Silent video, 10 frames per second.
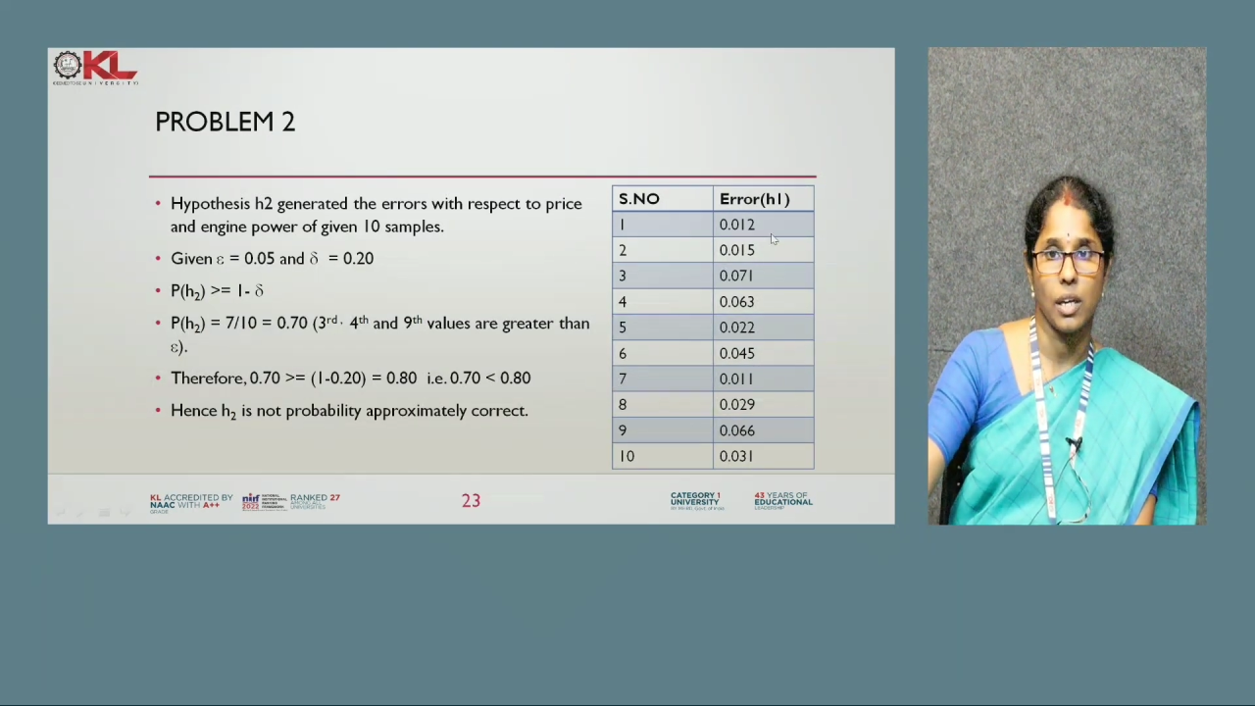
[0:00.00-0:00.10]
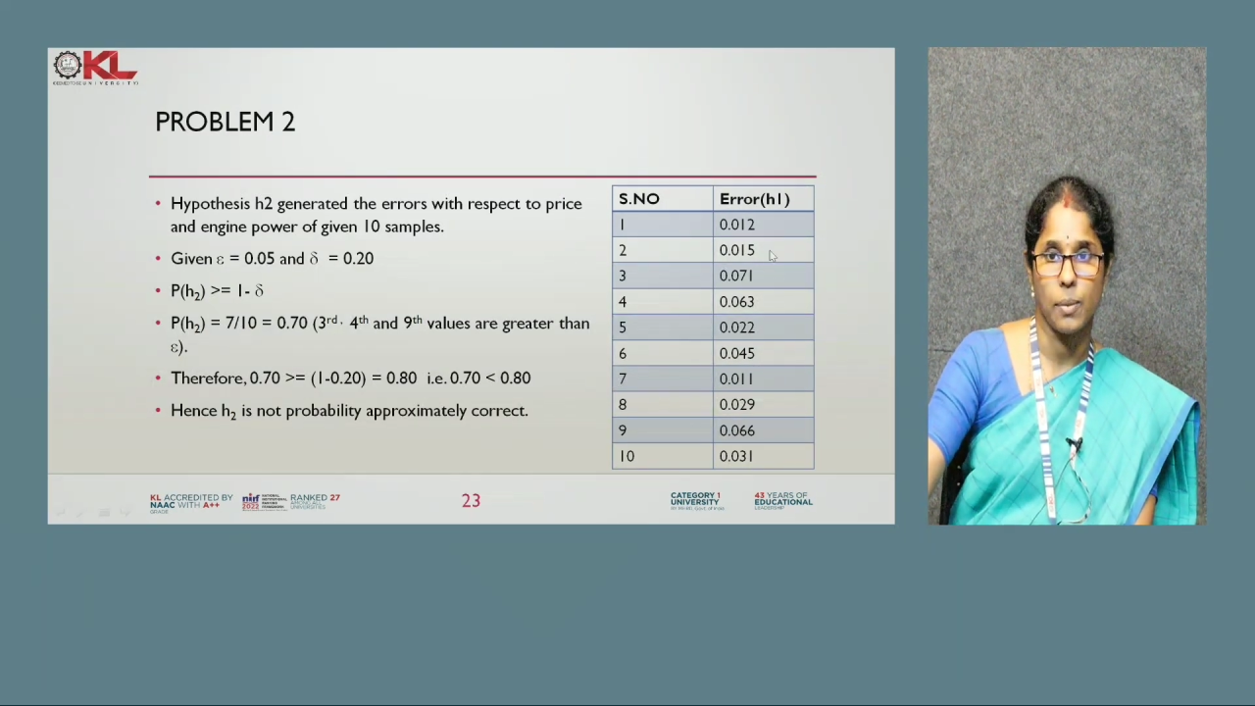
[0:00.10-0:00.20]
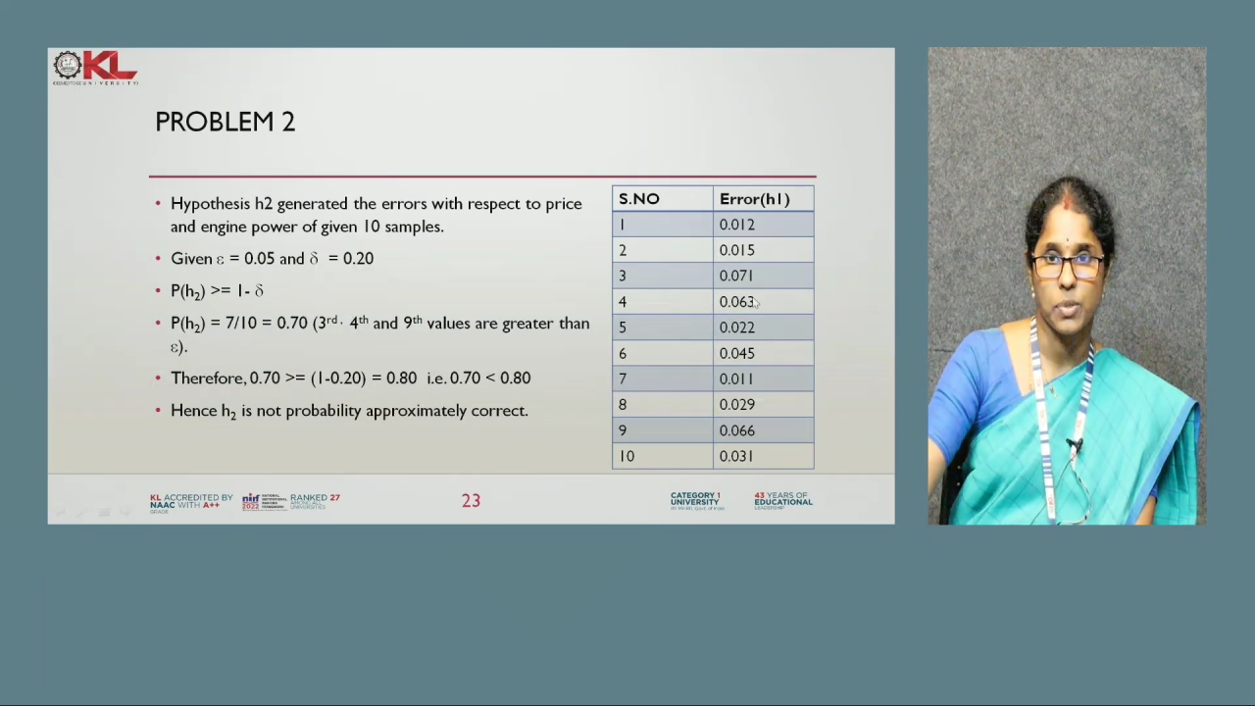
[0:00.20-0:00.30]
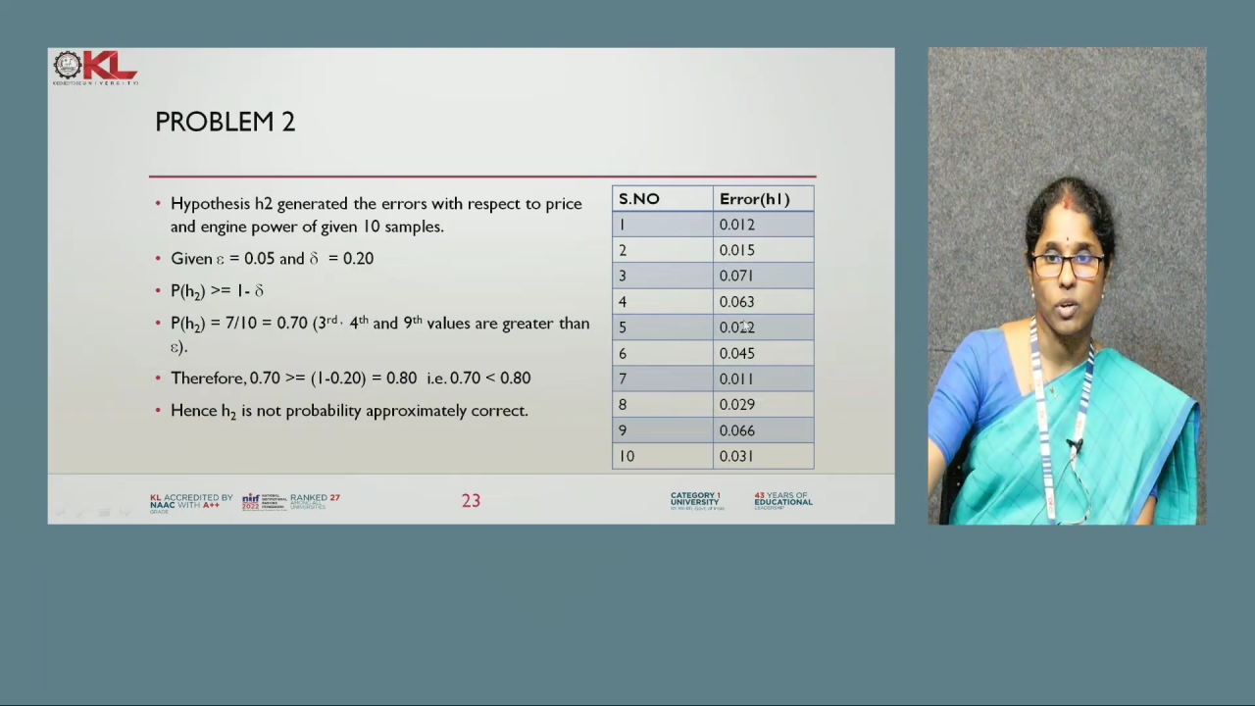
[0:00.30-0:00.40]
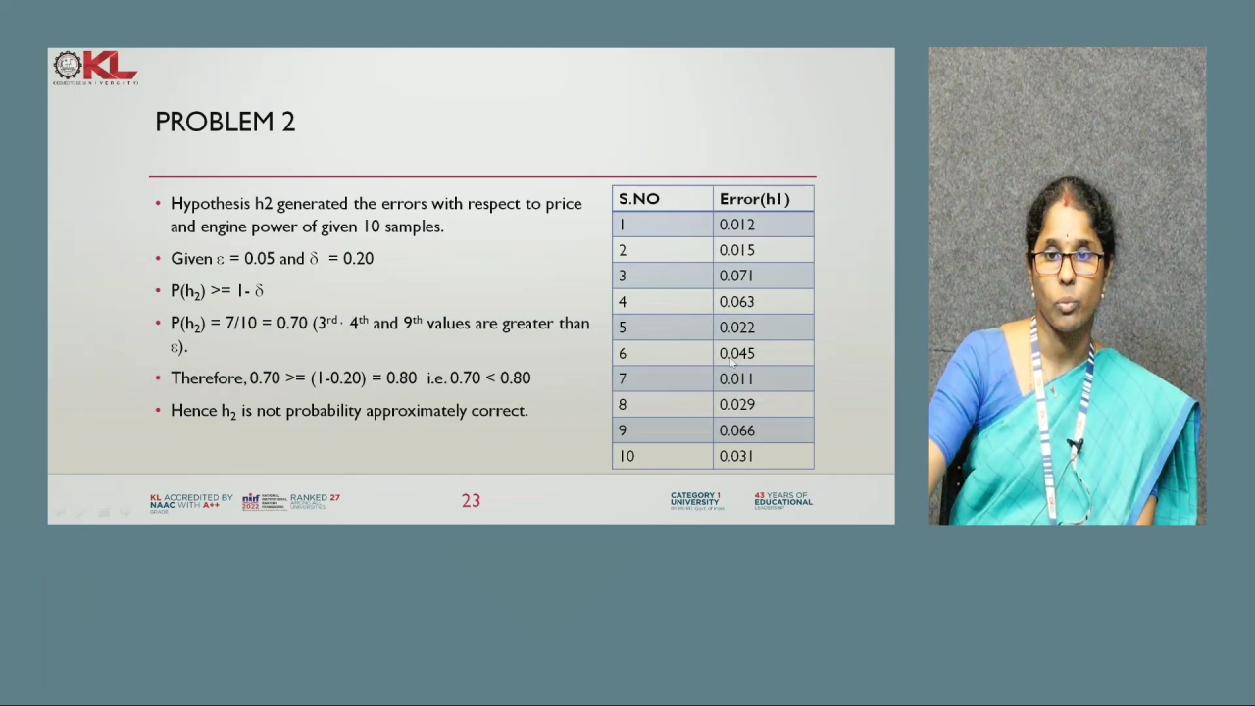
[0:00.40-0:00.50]

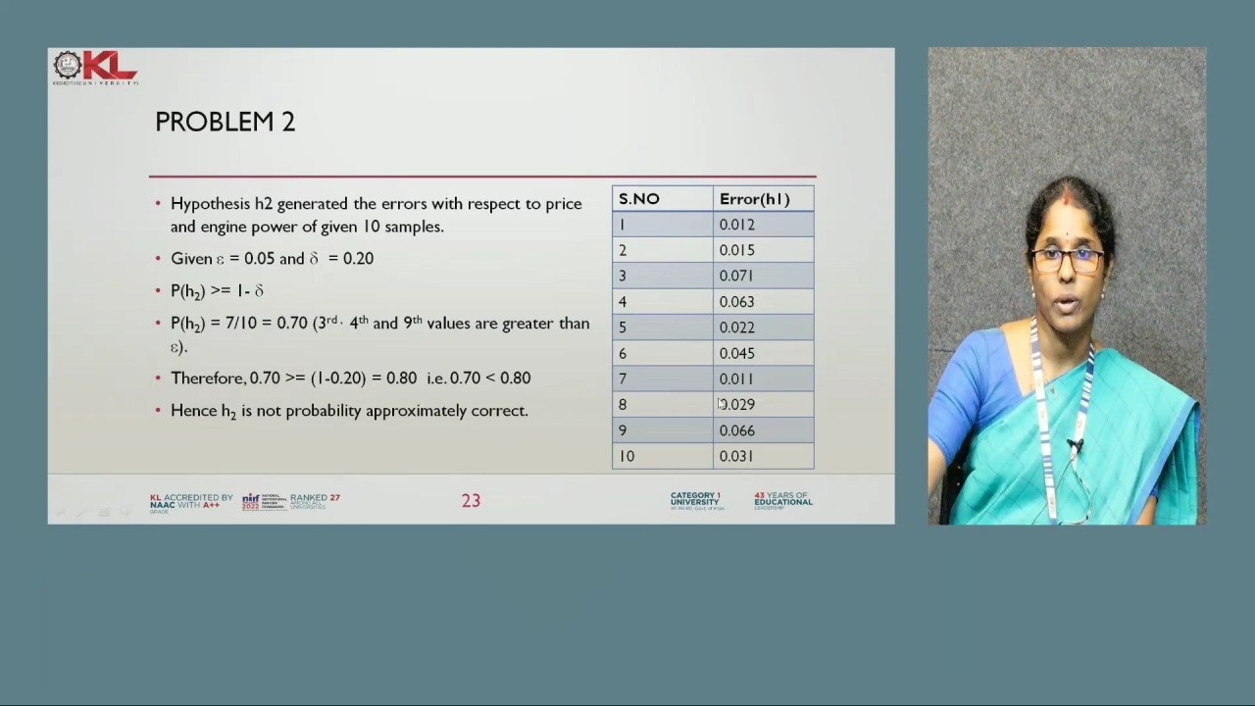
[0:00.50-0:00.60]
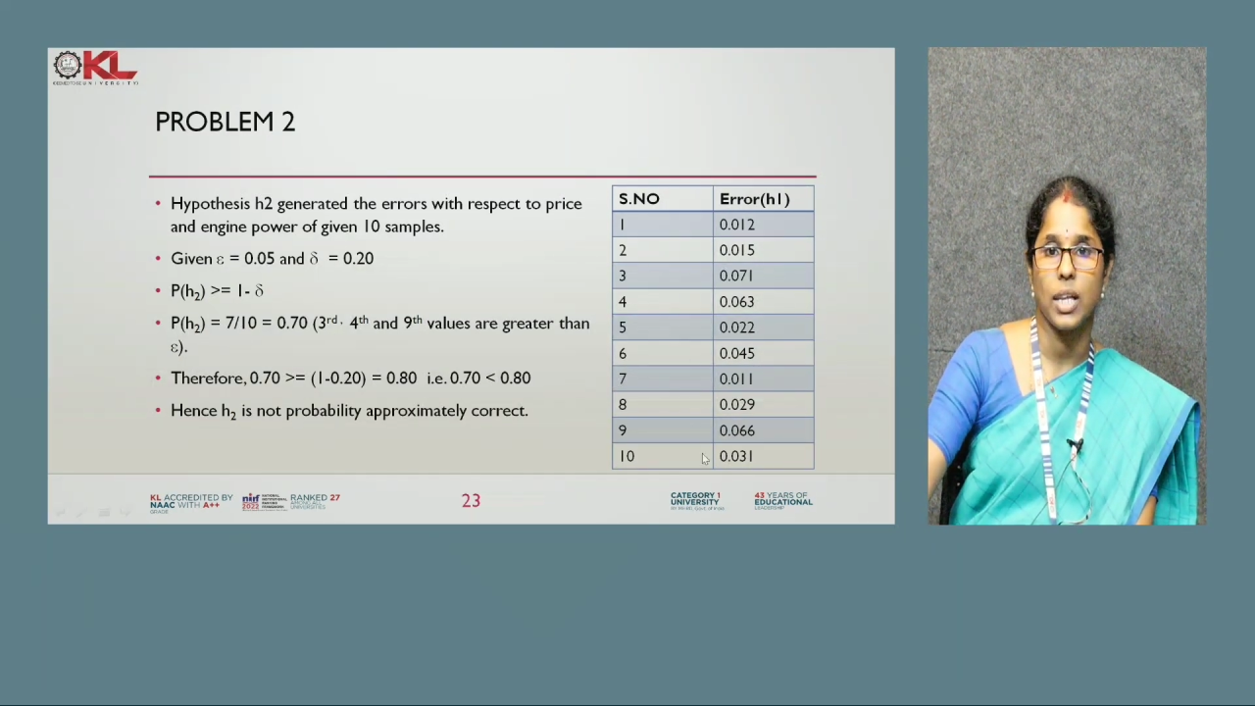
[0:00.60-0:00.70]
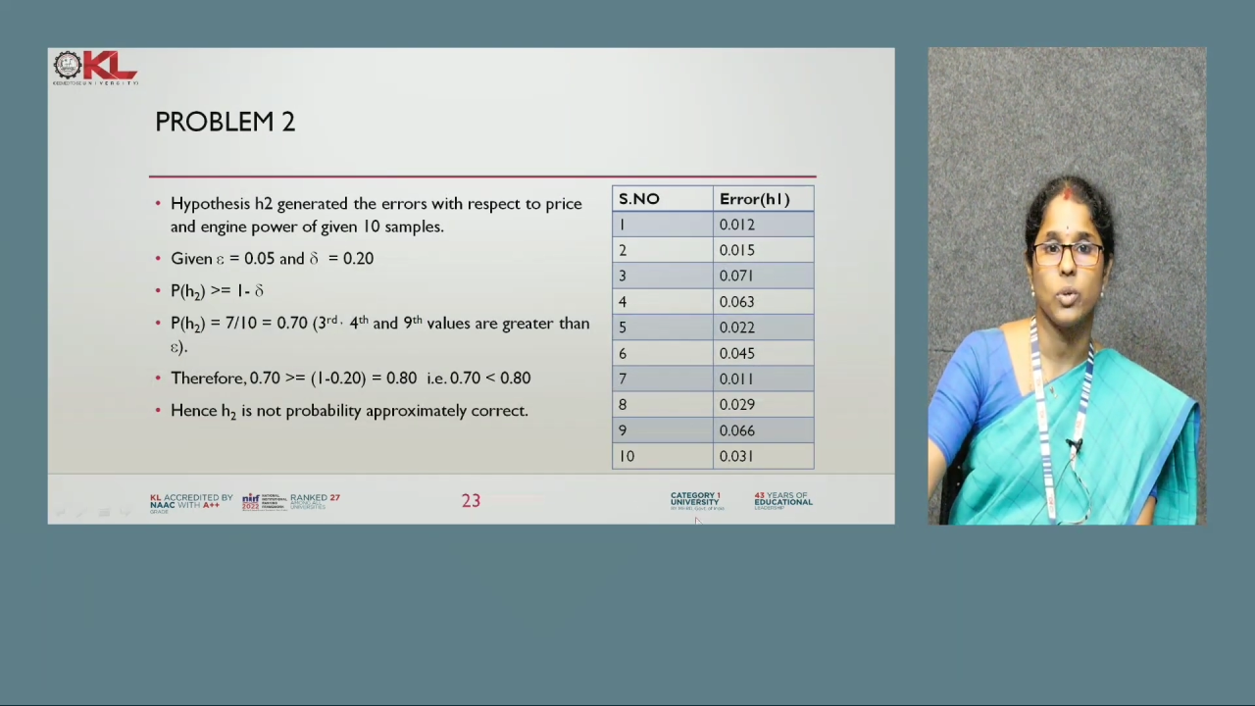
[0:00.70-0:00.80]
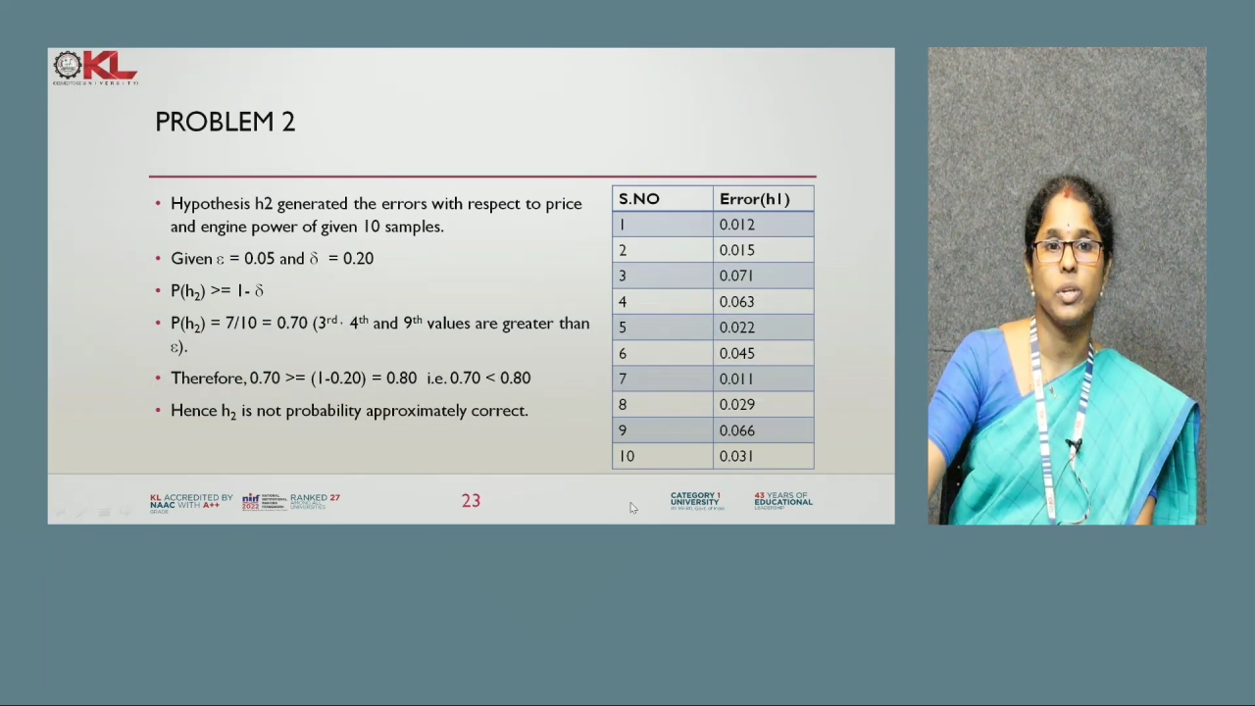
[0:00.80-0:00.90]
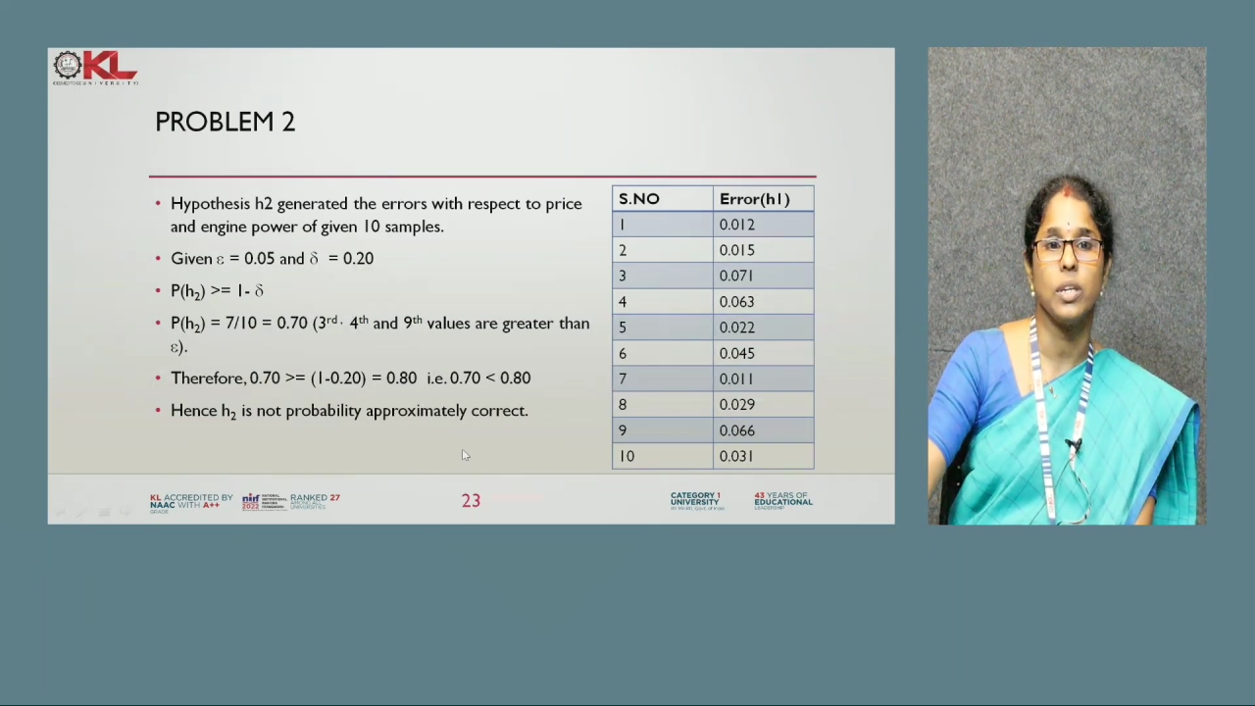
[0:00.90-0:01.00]
epsilon
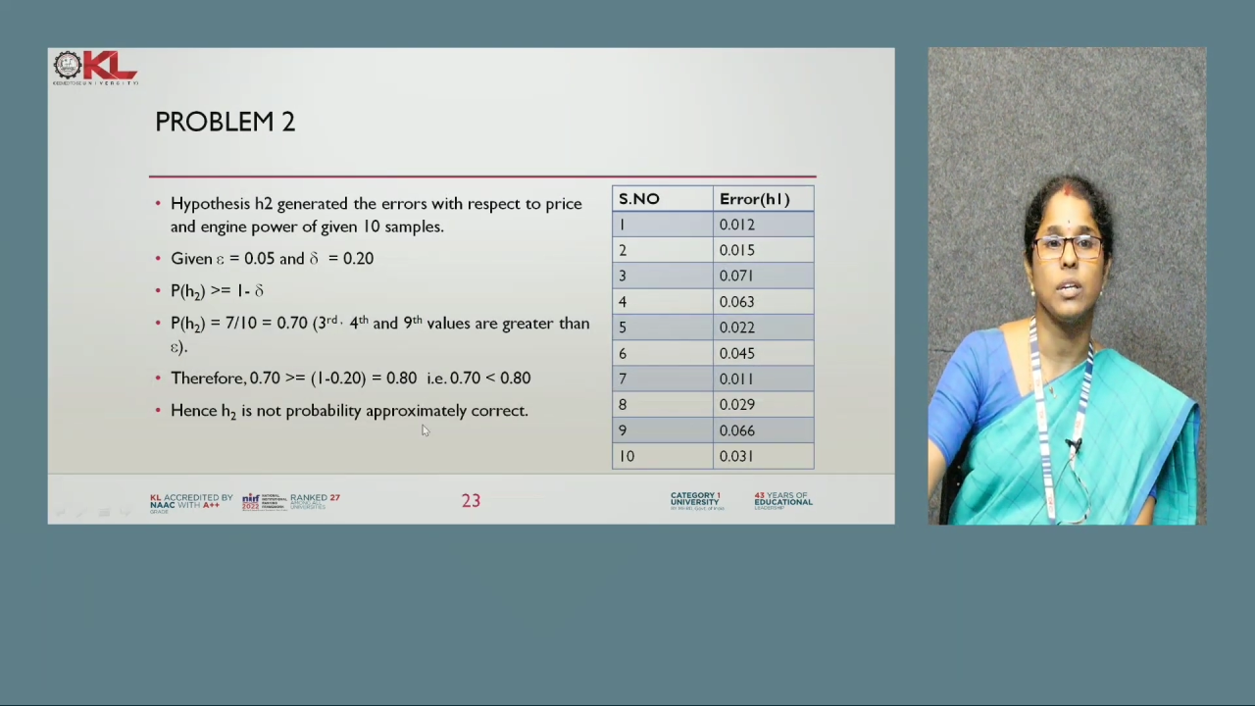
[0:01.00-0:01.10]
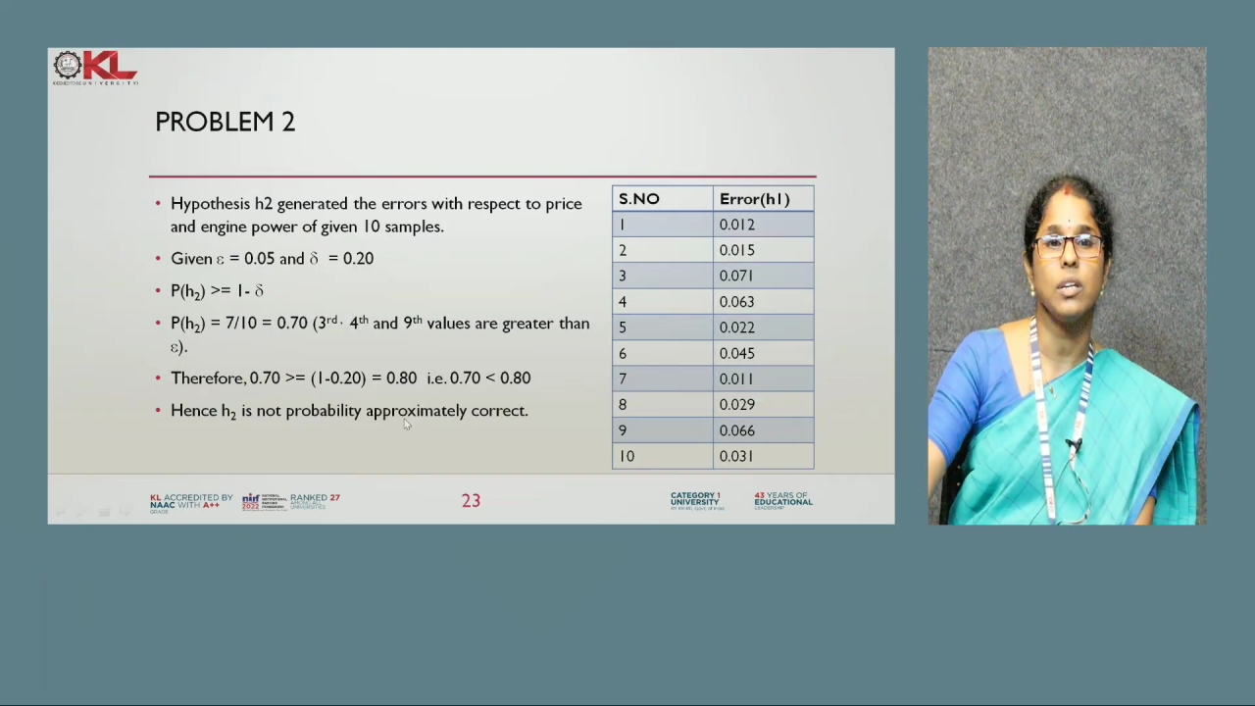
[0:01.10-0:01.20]
value here,